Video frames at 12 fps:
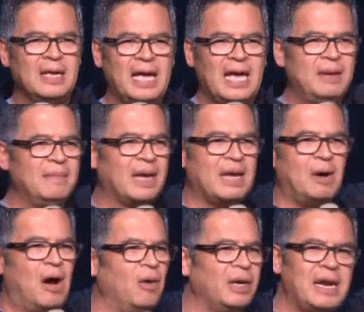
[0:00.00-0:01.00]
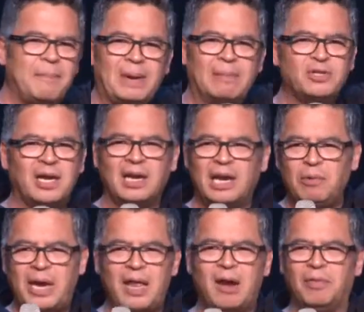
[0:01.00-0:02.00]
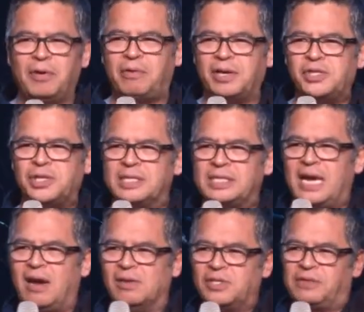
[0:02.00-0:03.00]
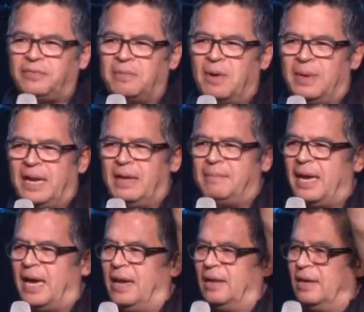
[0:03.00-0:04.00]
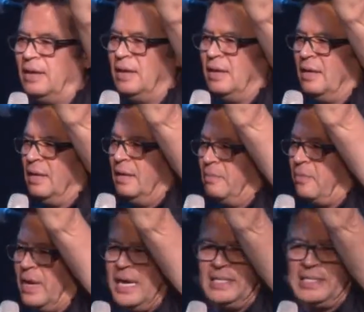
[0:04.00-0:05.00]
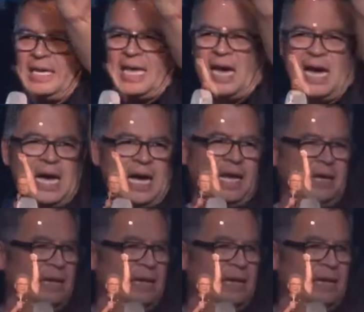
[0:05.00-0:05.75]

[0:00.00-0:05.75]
Amen. Come on, hold it up there. I'm trying to locate all the Christians. Hang on, just for a moment. Amen. Praise God.